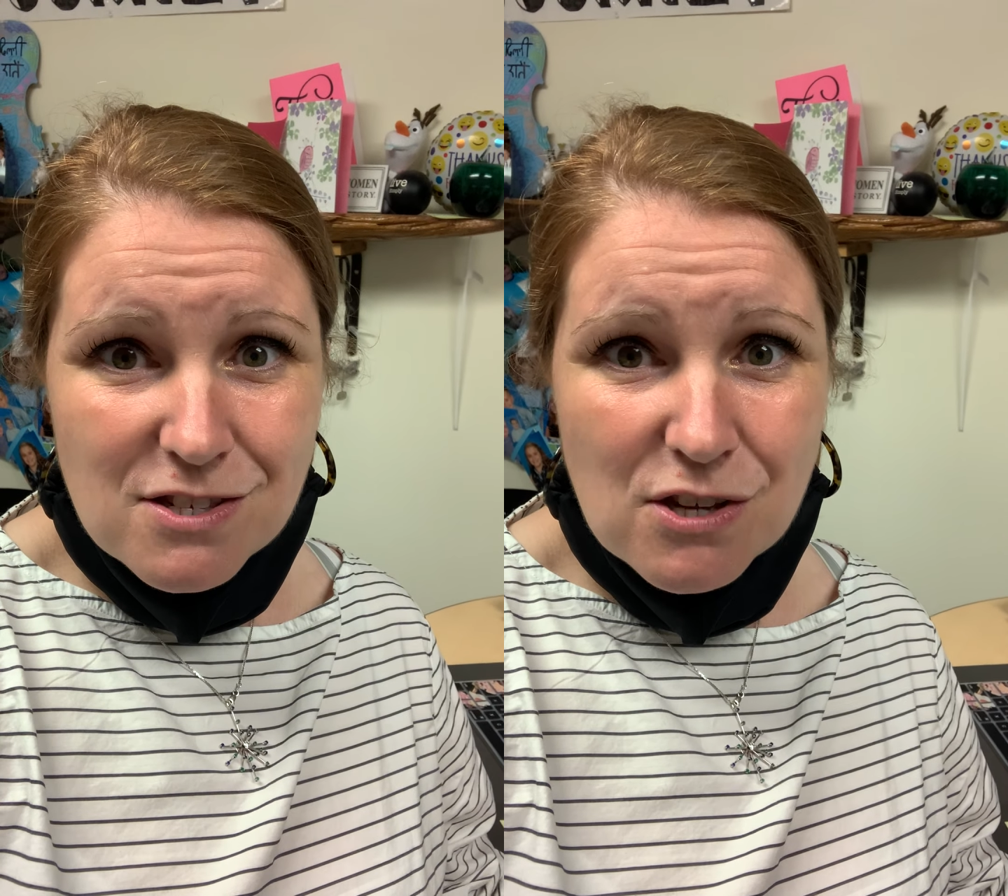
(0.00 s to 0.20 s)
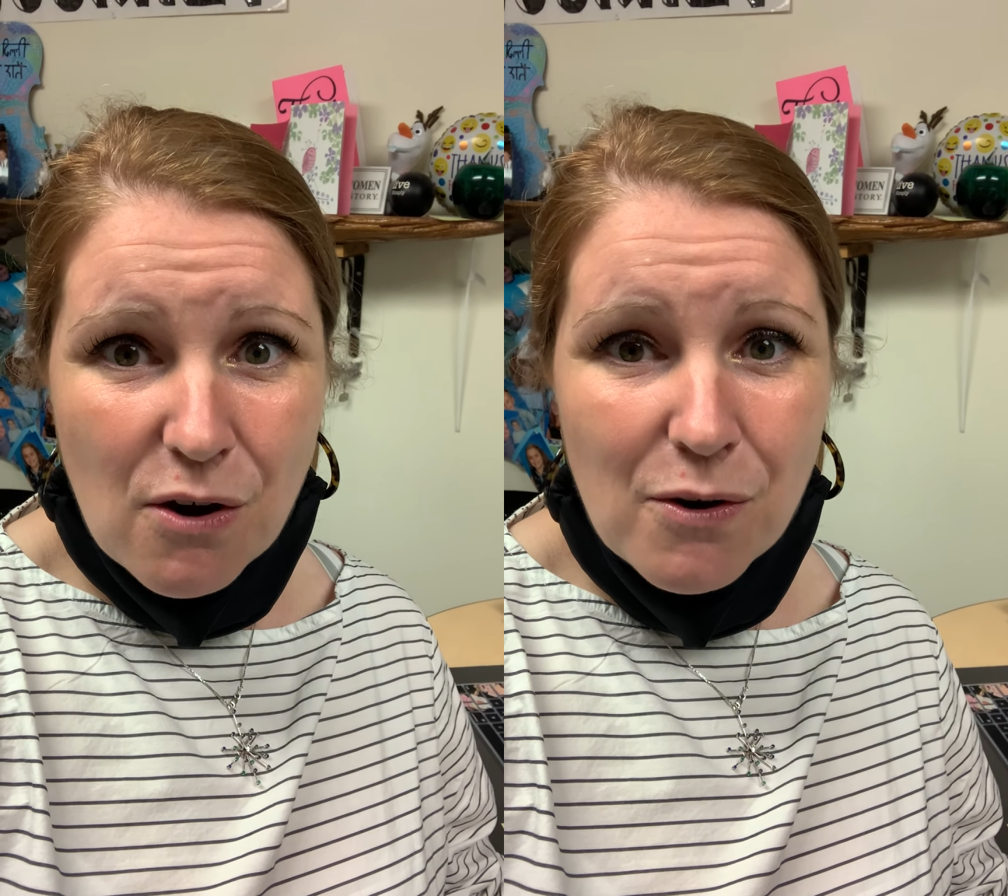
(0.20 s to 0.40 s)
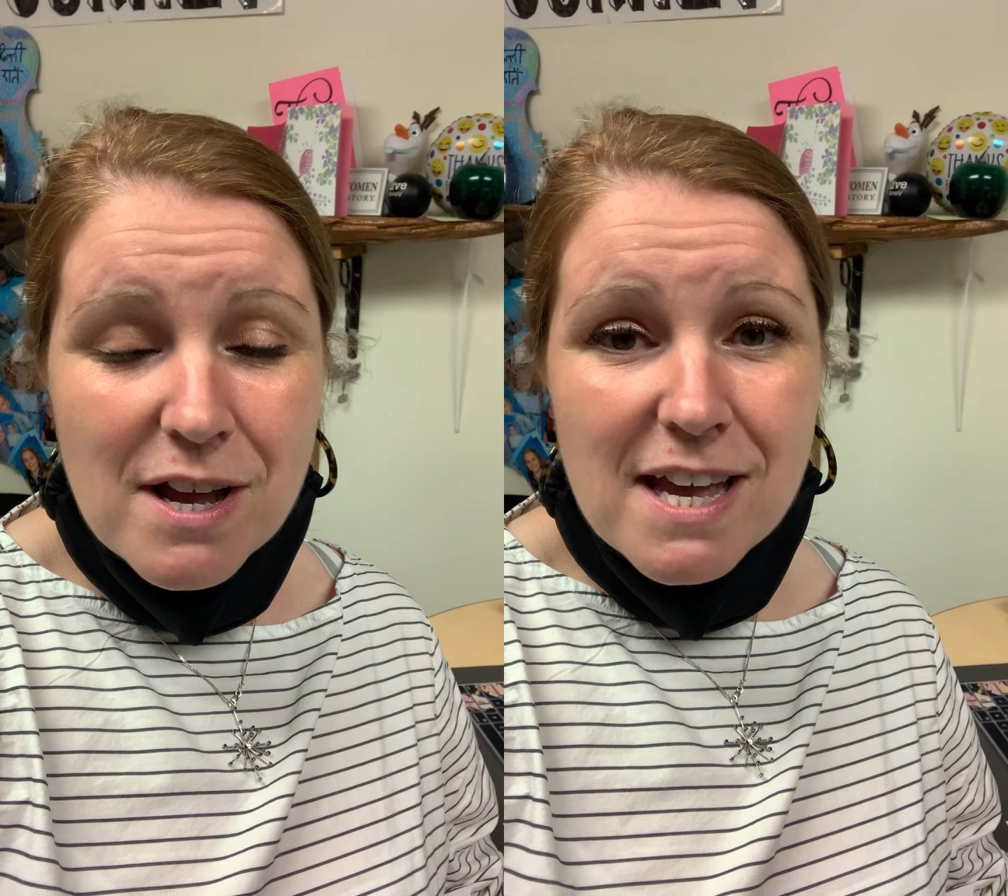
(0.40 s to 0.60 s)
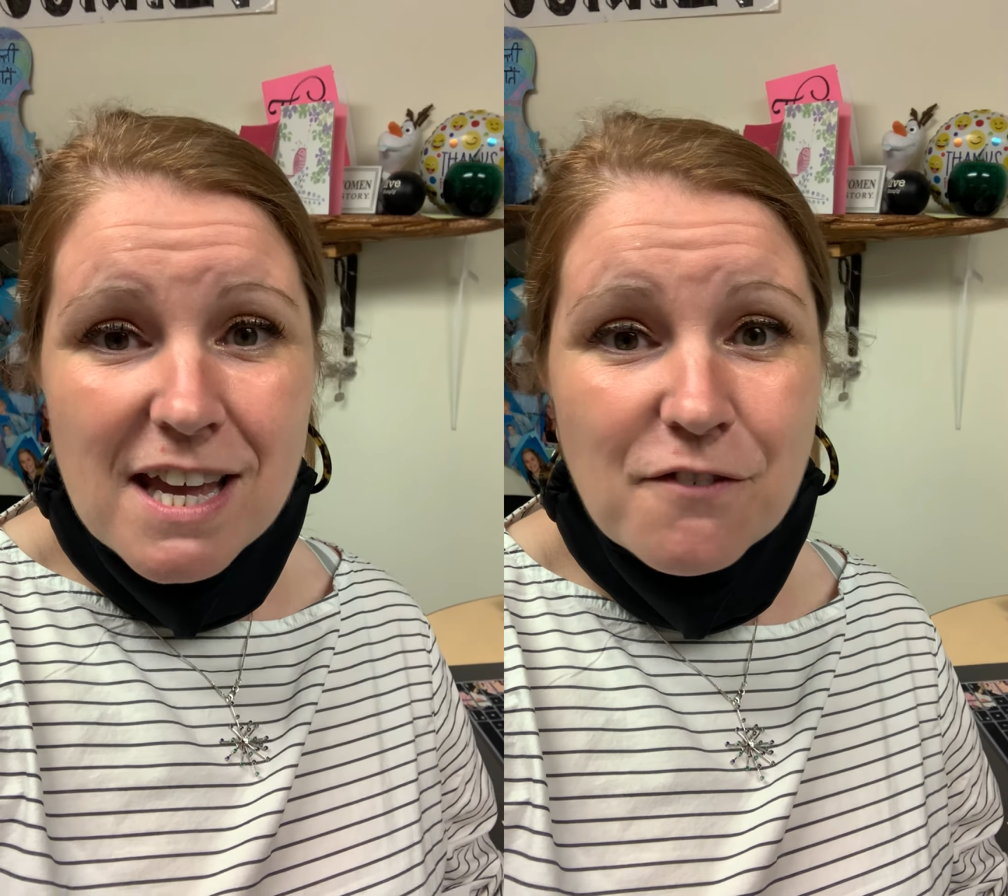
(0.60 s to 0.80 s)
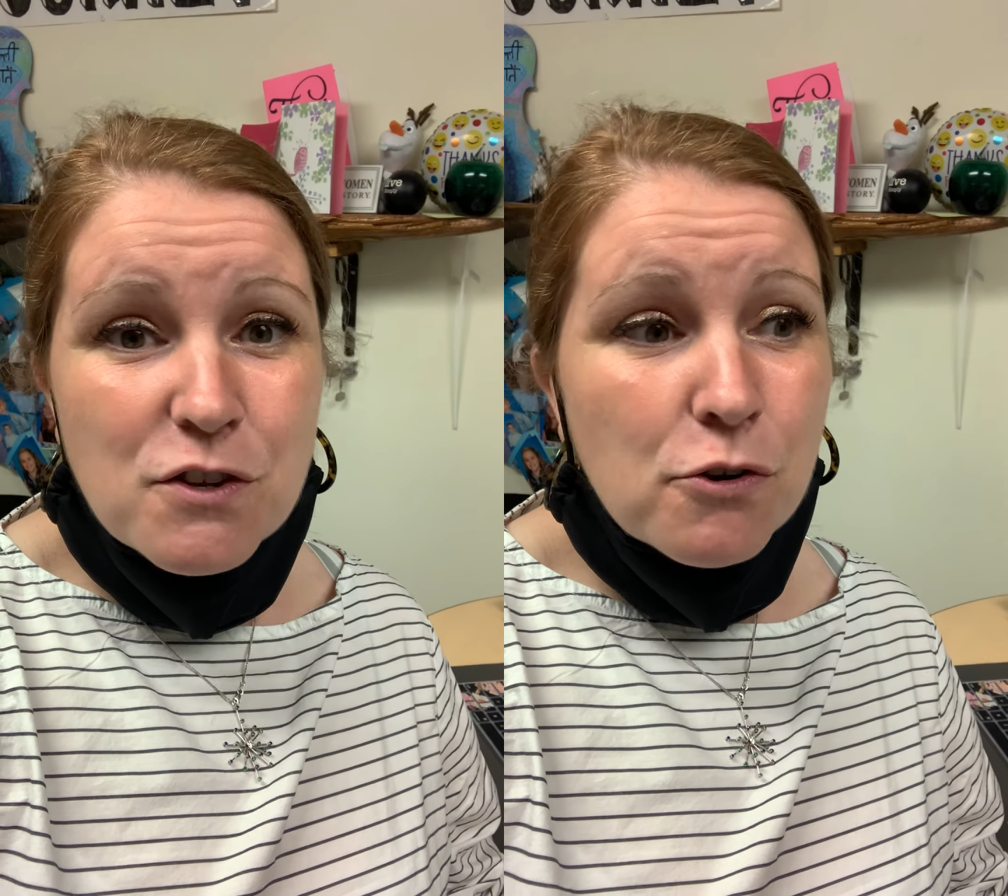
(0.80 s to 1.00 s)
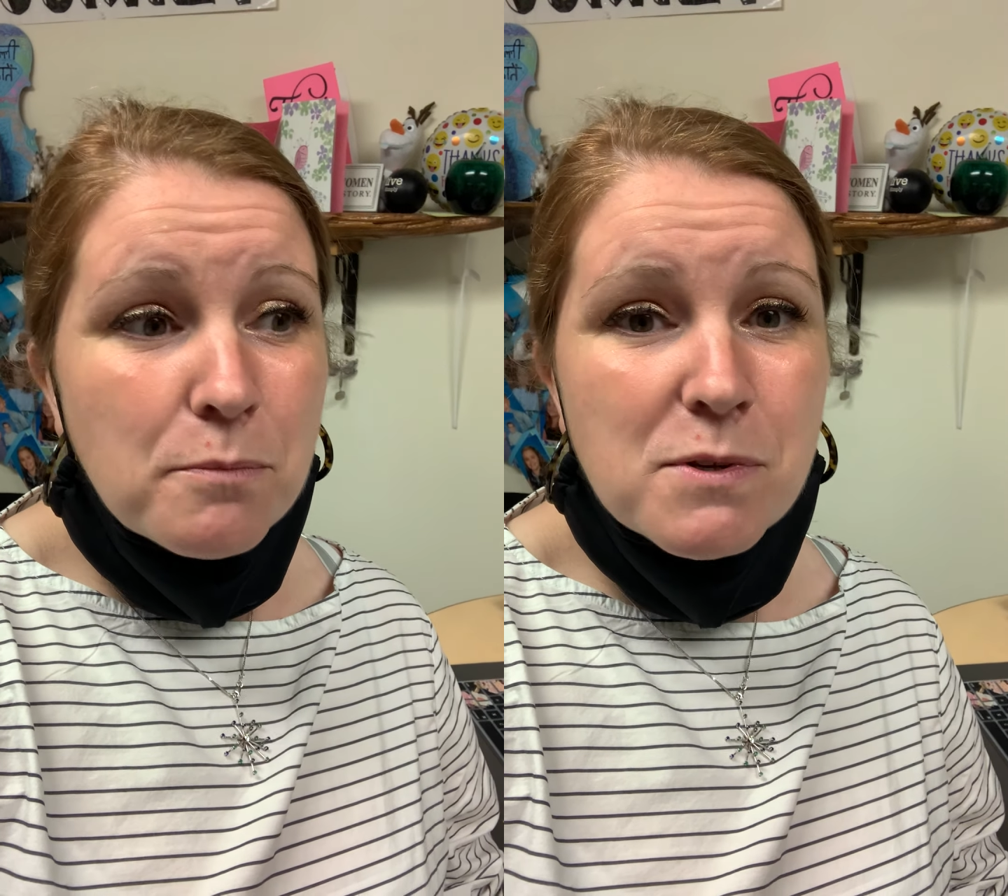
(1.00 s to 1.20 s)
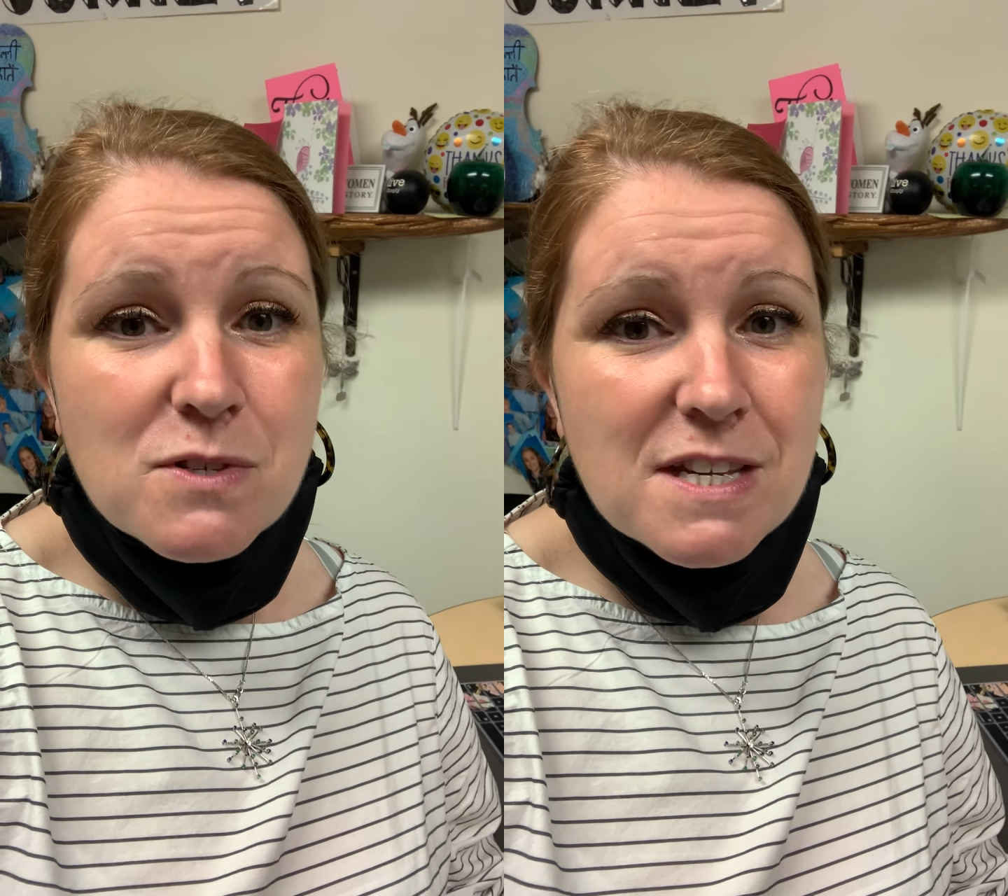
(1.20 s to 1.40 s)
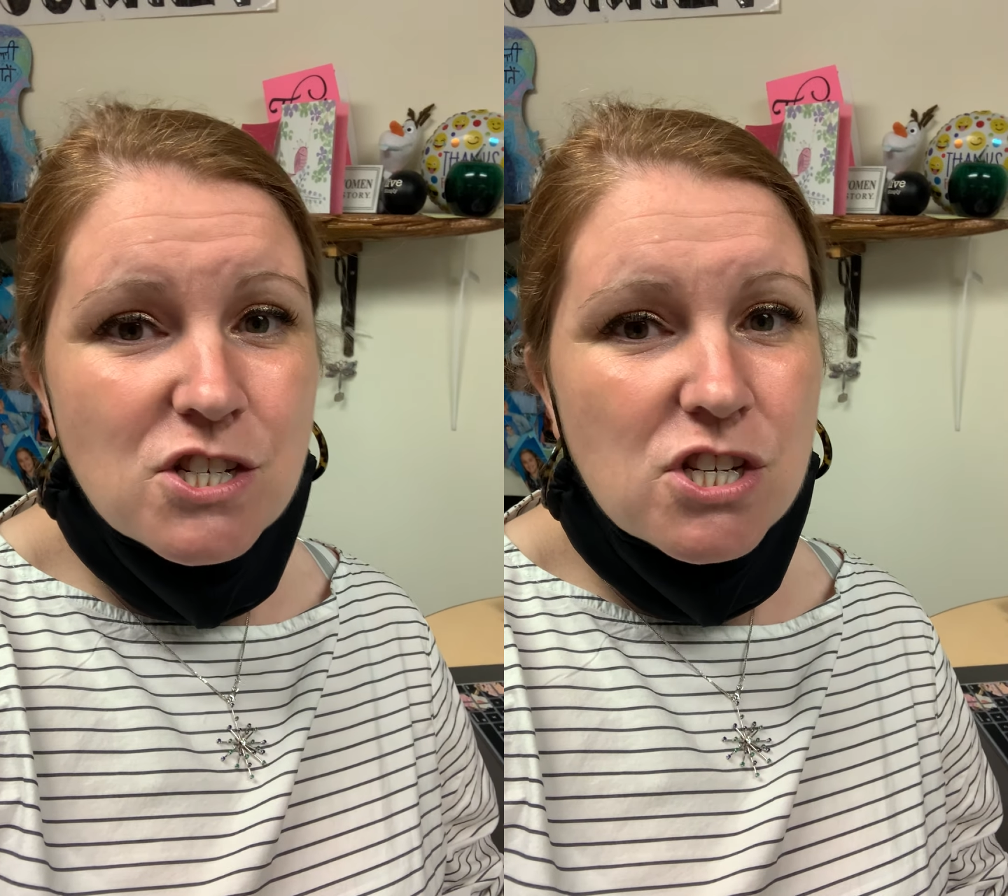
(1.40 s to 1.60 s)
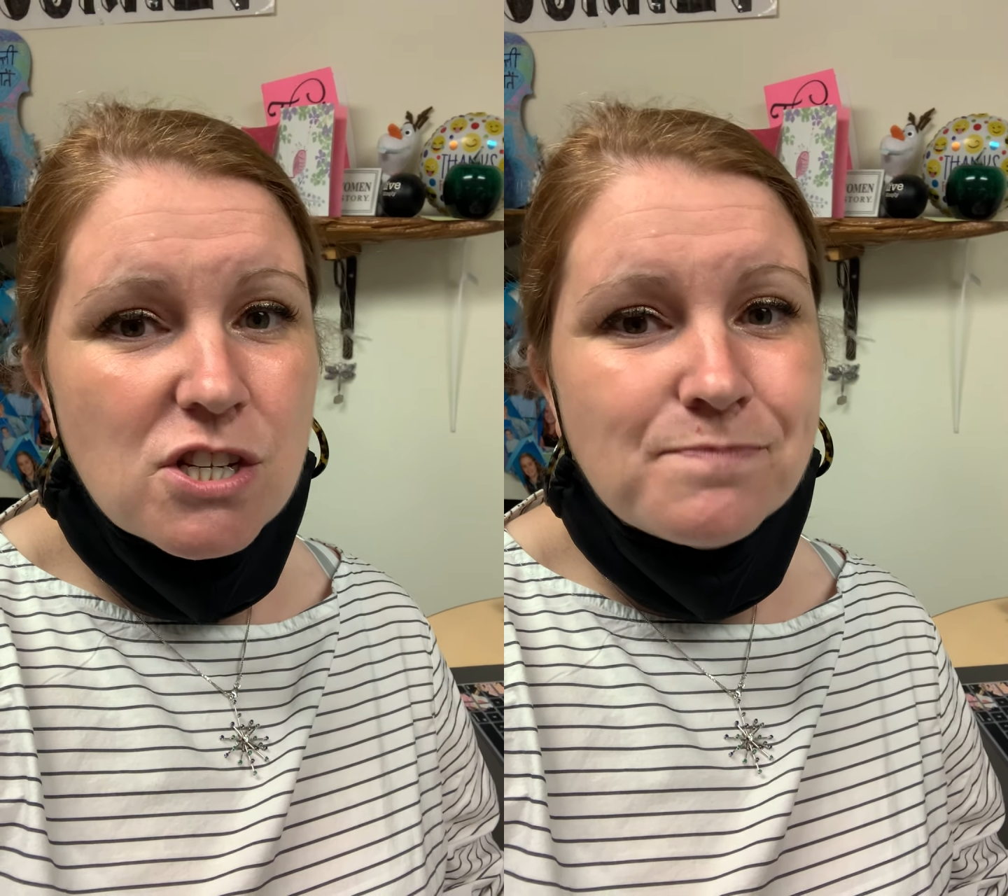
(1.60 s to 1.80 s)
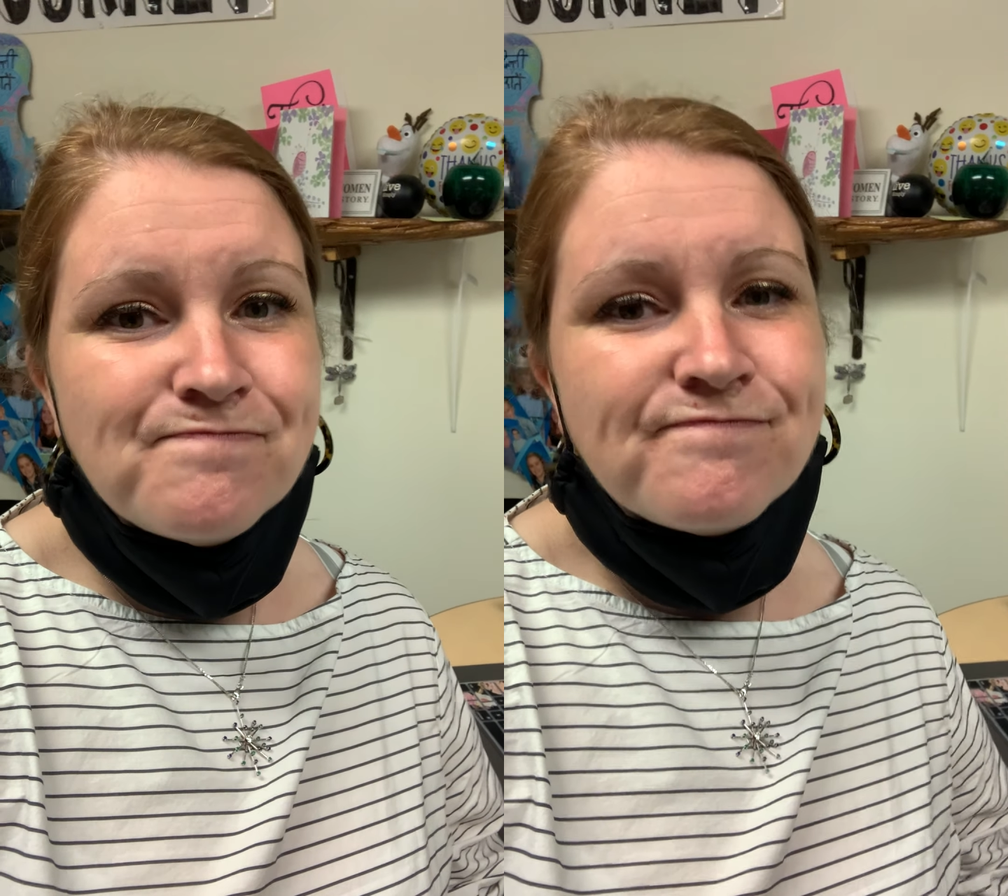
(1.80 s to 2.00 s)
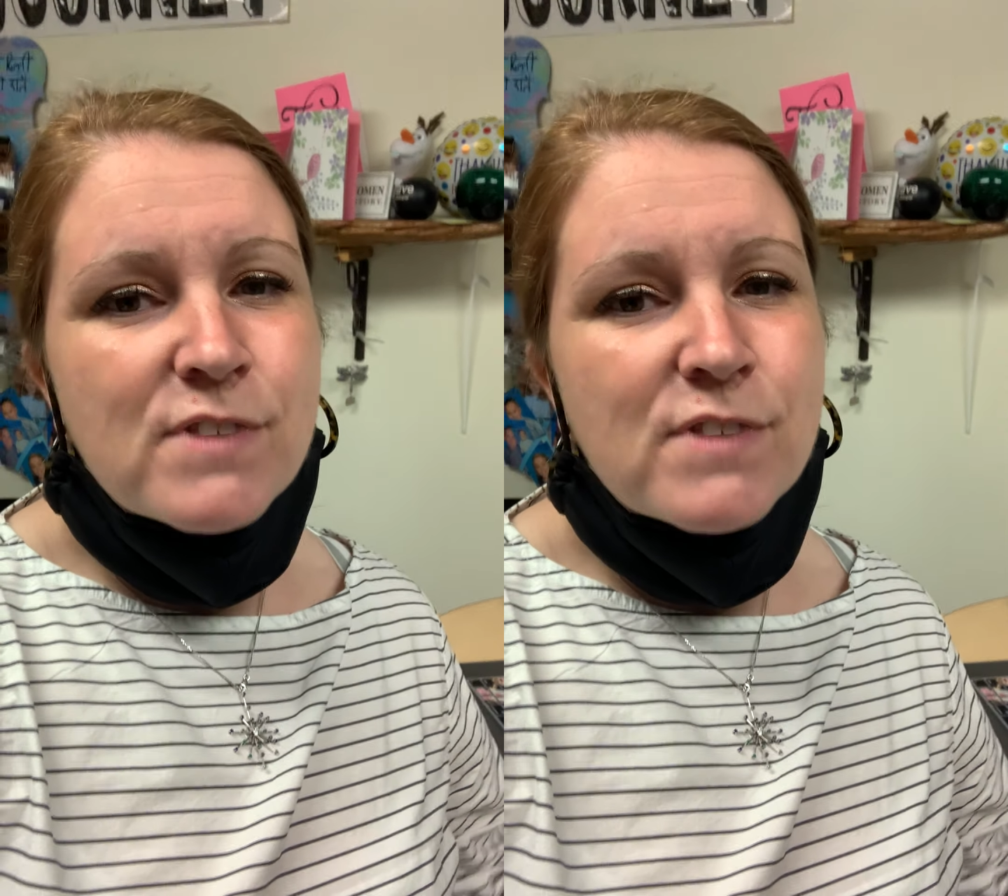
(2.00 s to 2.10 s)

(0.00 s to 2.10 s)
So if you're a musician,